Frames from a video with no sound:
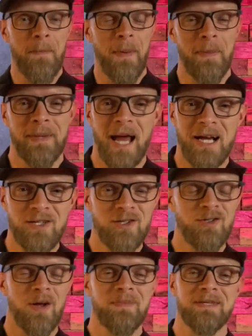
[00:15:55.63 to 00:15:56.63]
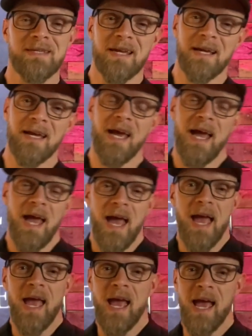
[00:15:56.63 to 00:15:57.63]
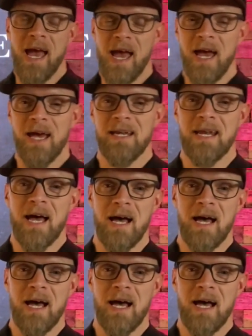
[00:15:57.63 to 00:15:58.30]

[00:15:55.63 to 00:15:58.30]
an actual drumstick, and